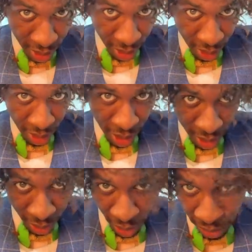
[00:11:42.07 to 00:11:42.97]
no, y'all
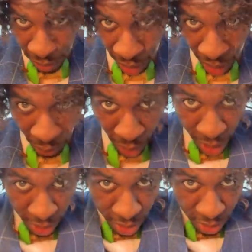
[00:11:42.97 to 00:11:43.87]
ain't ready for I got
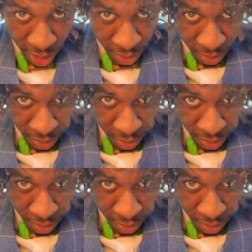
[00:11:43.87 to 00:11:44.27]
waves on there.